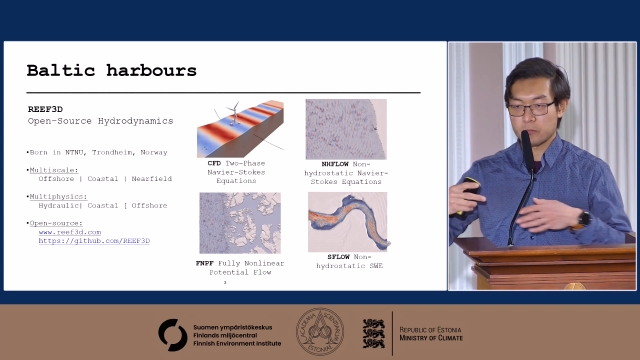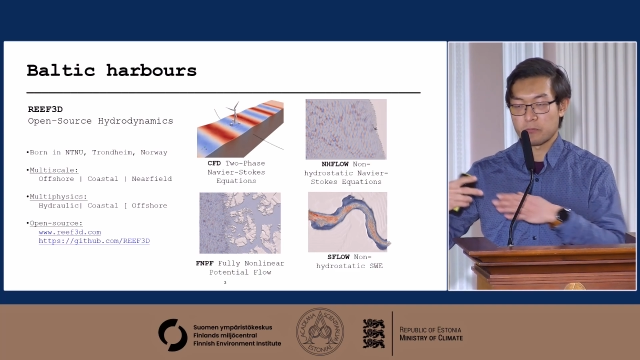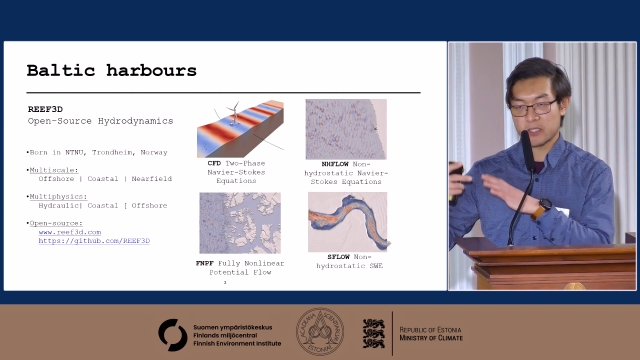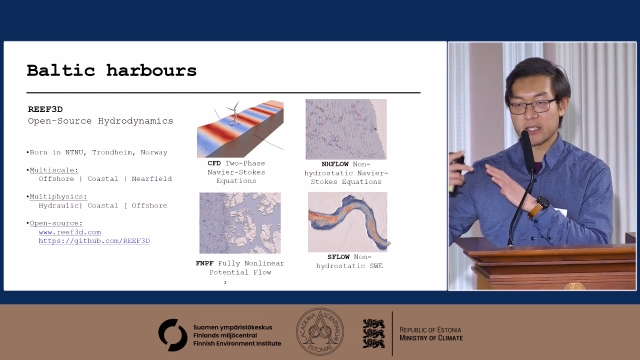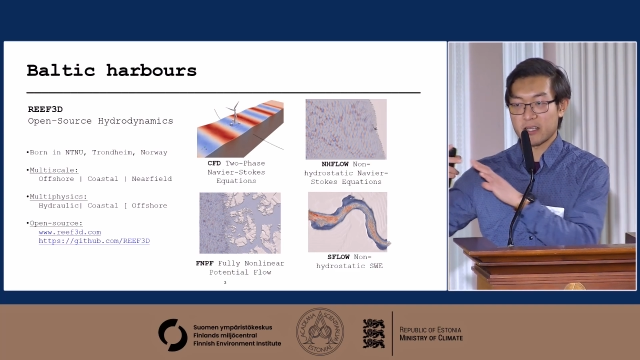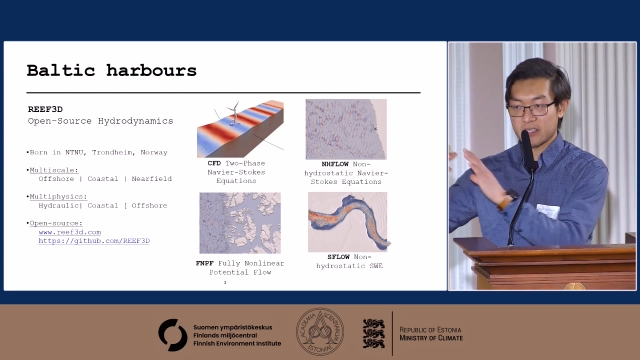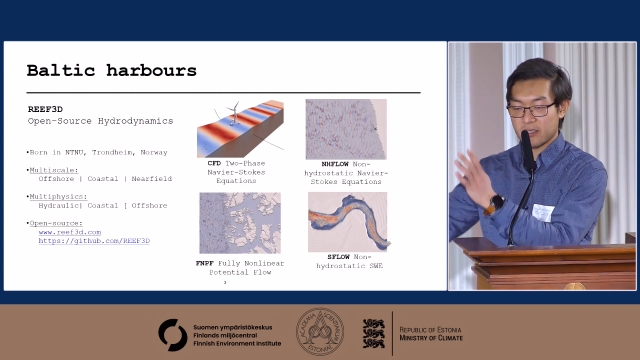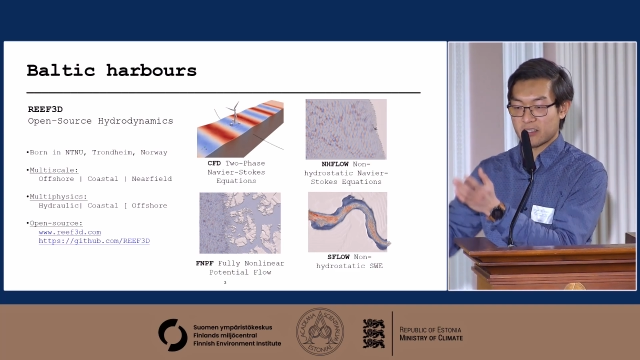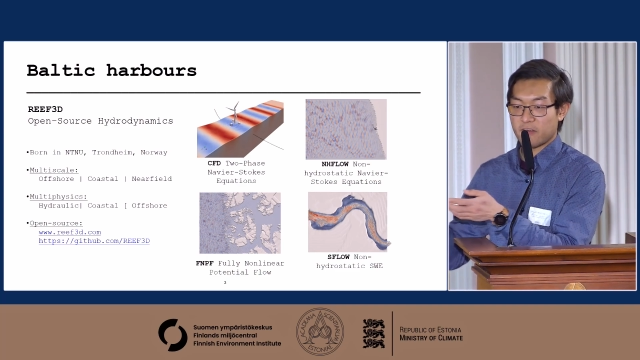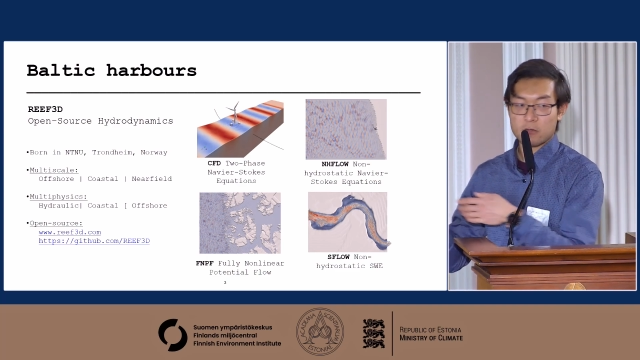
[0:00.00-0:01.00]
basically it's
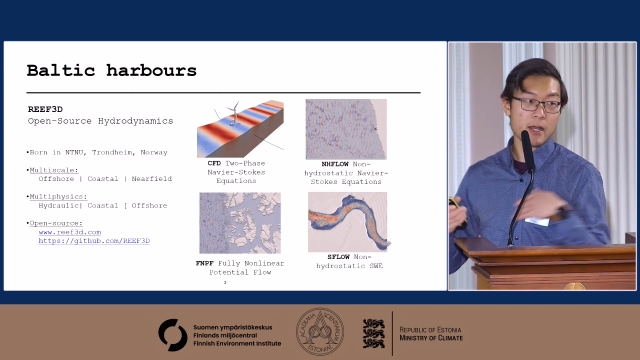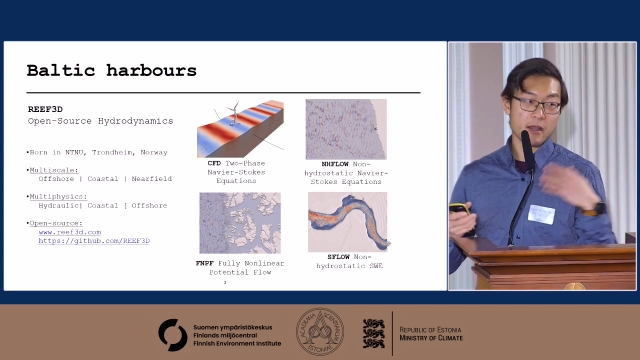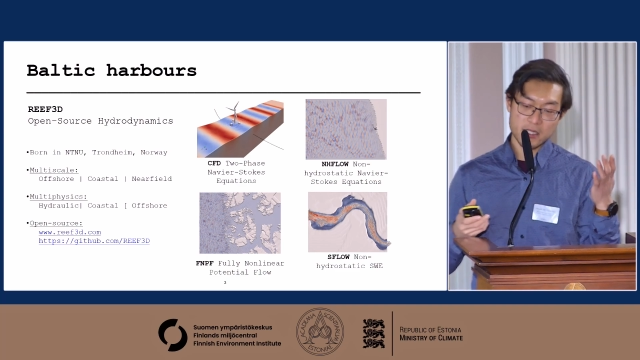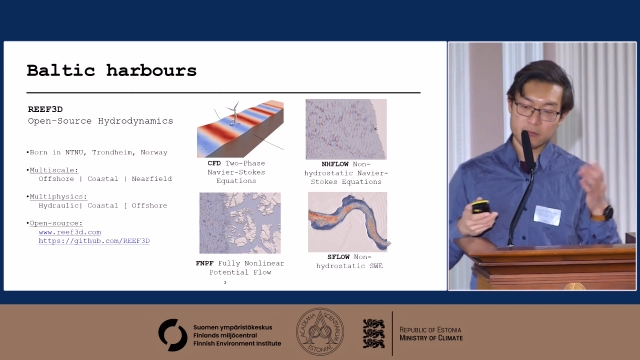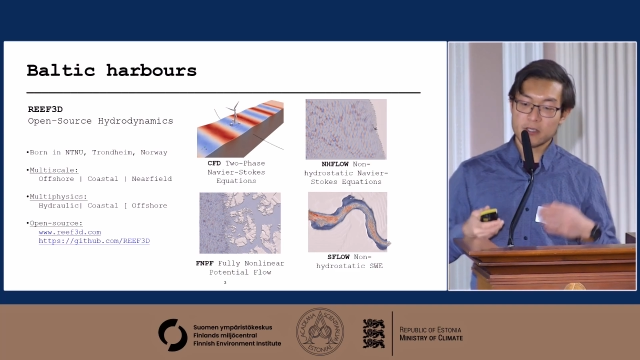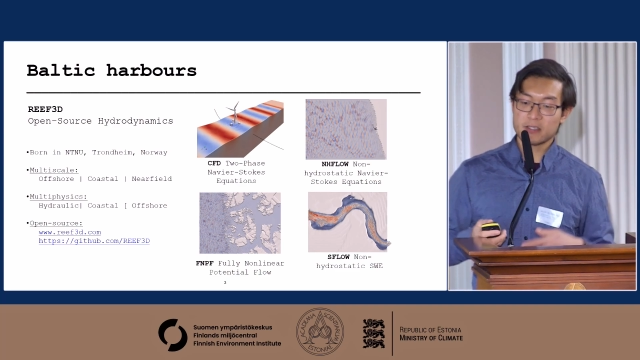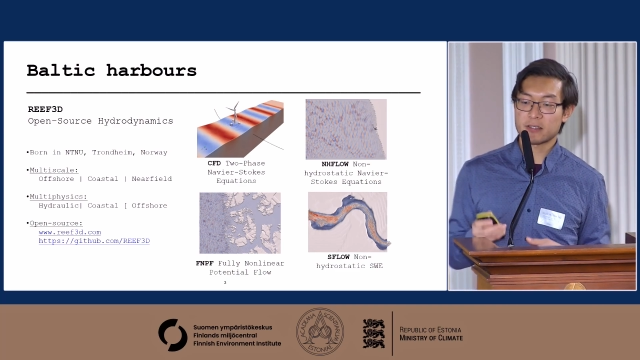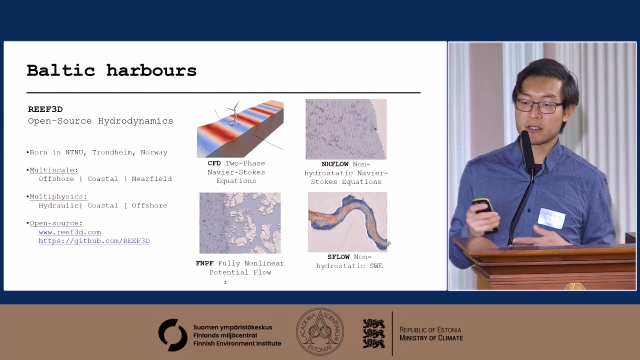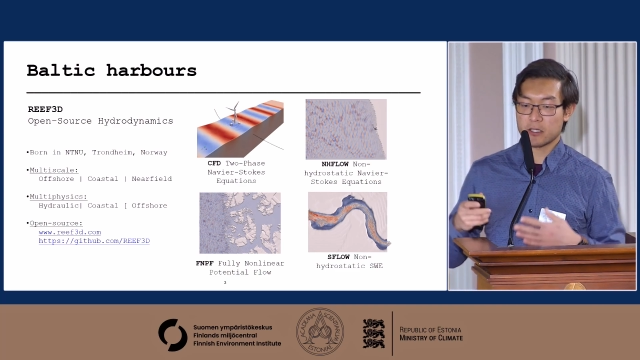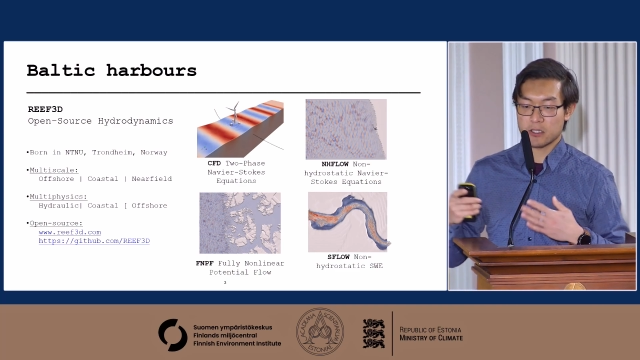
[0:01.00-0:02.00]
developed by Hansbis
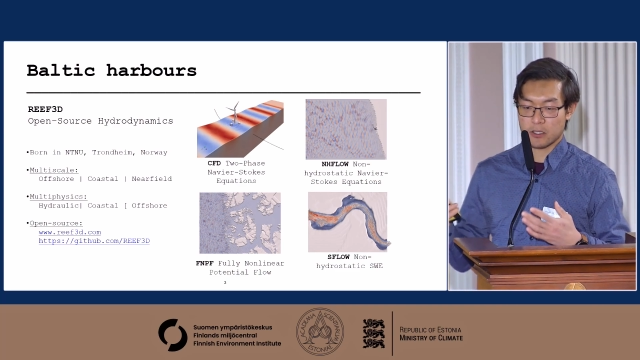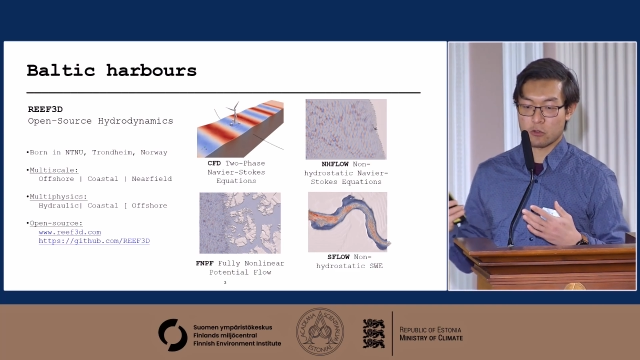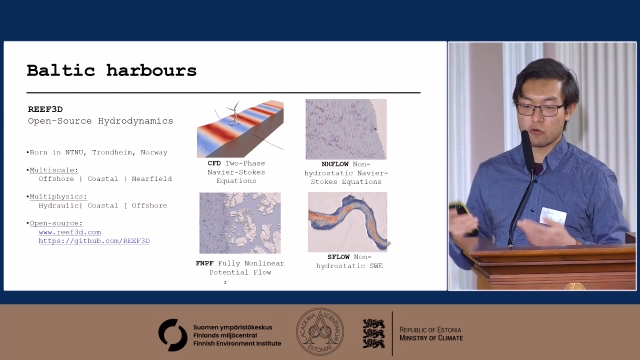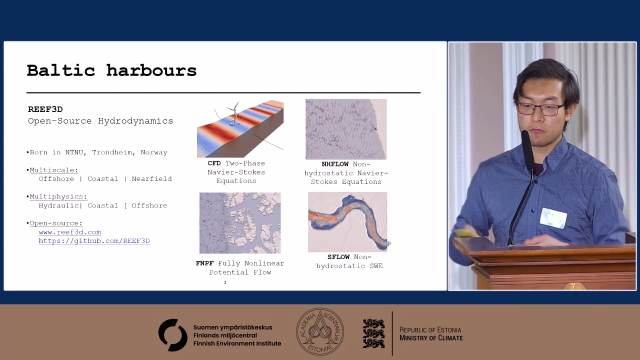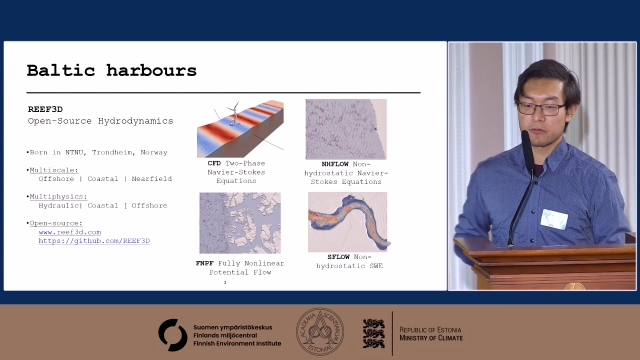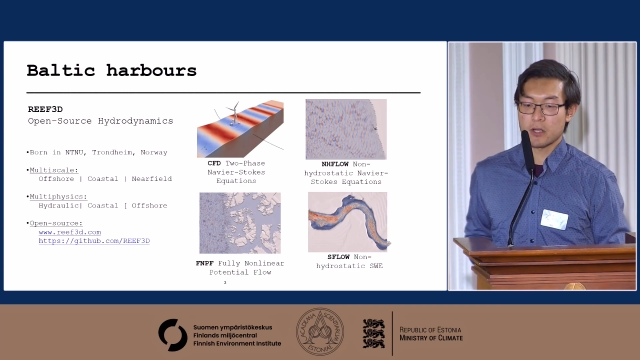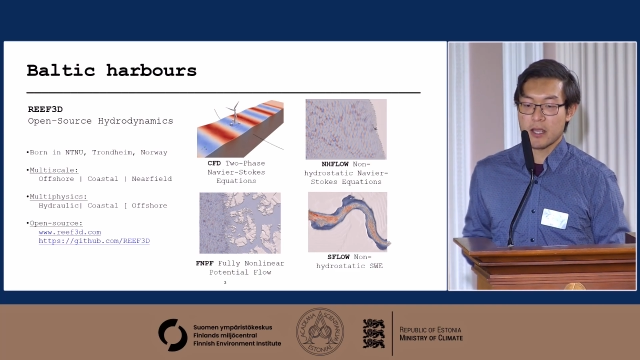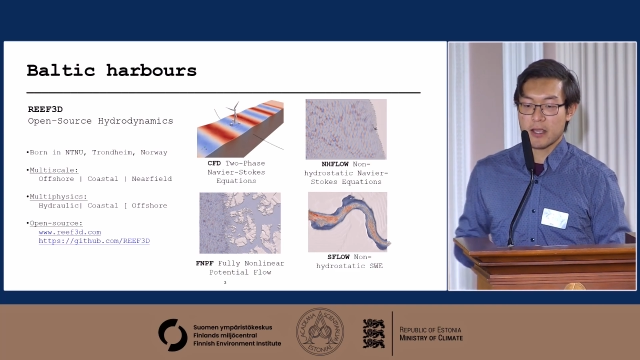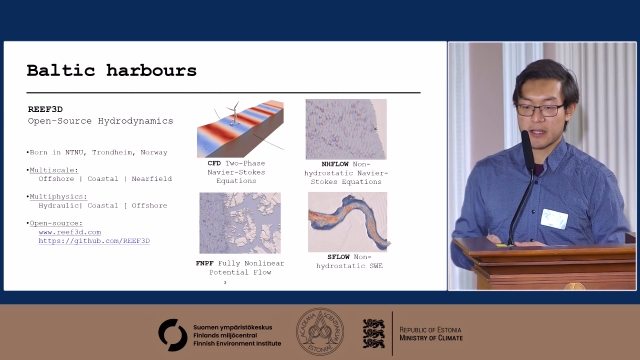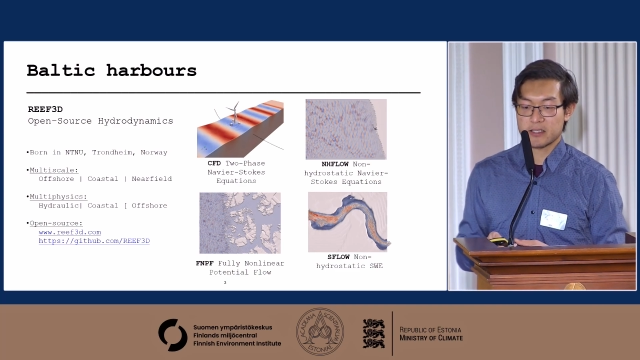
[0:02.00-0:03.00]
and the group
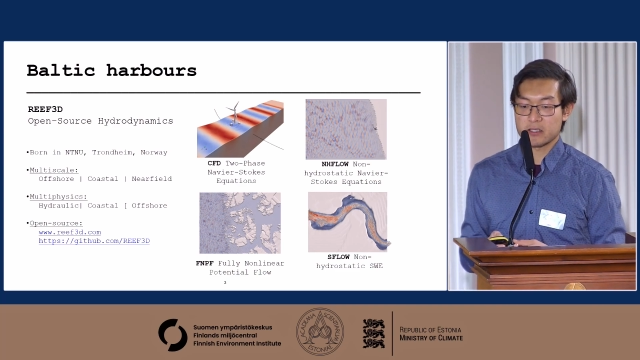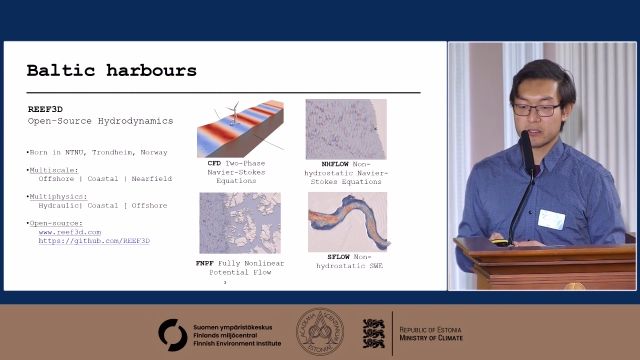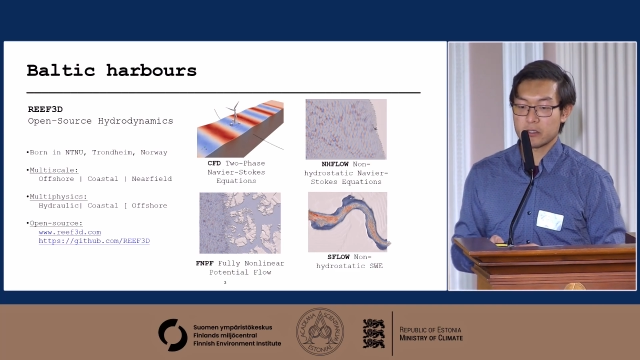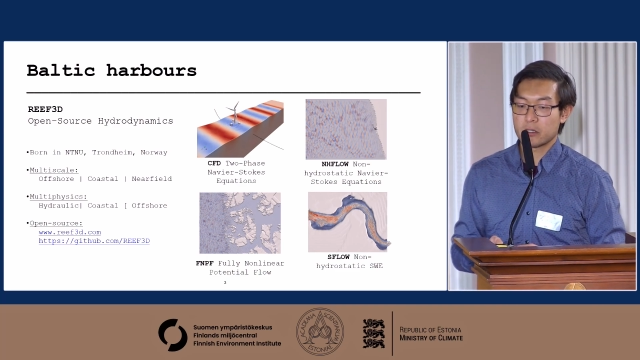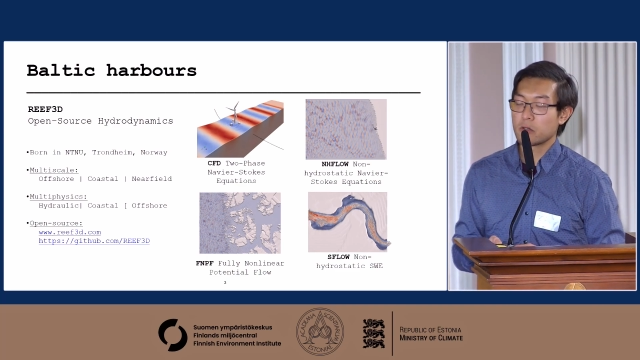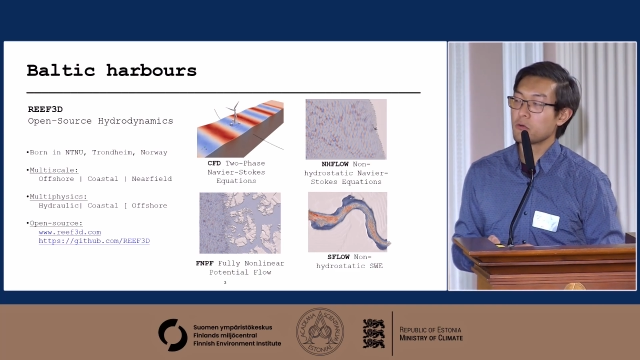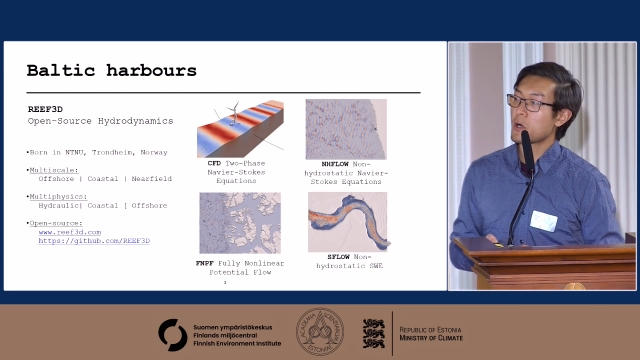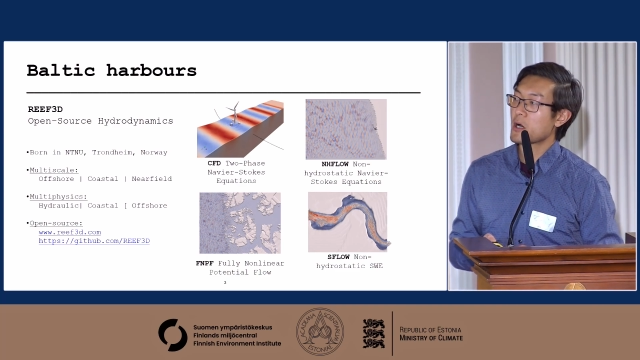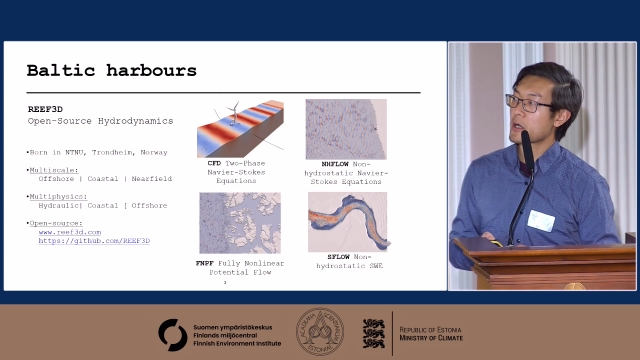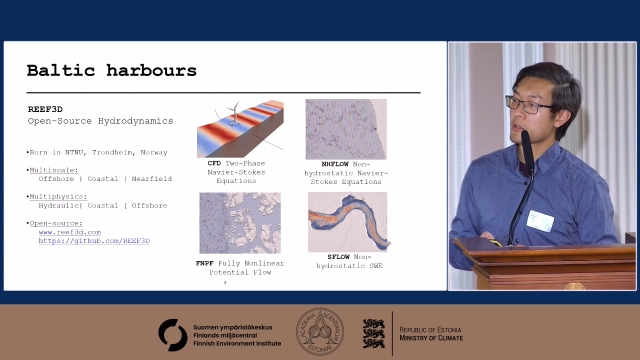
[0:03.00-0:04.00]
at
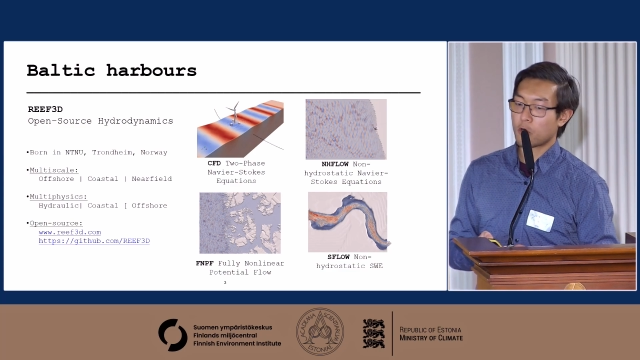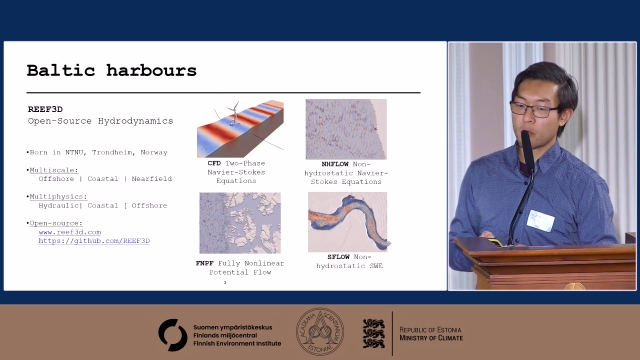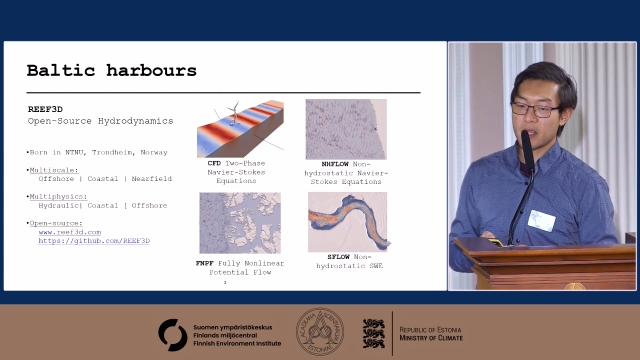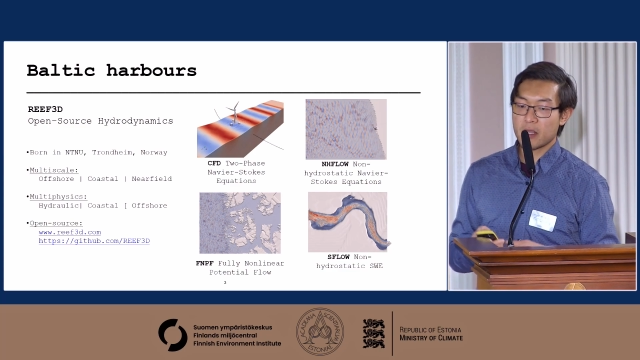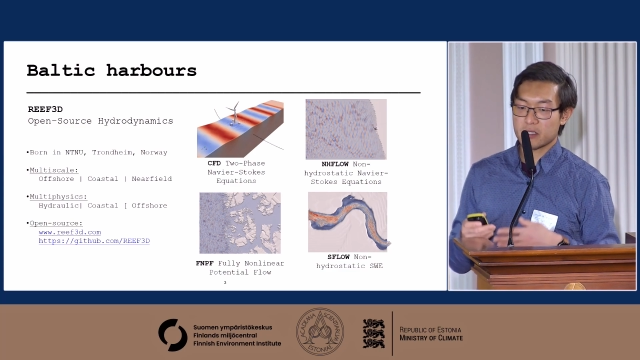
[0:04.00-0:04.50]
NTNU in Norway.